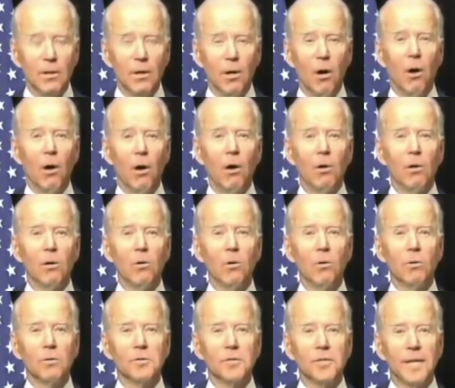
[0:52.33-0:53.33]
Our
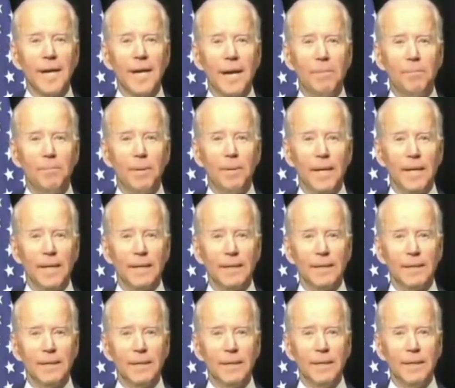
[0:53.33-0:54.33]
goal as a campaign,
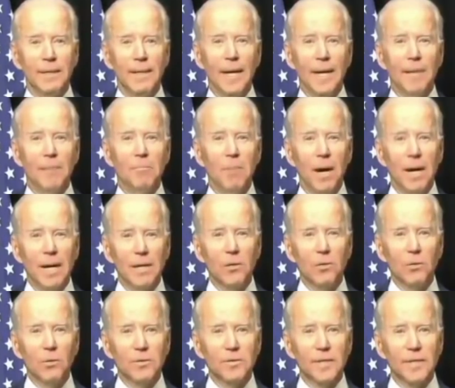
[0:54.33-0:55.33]
and my
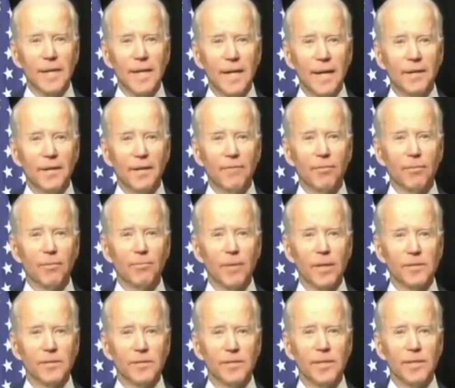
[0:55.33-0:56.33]
goal as a candidate for president,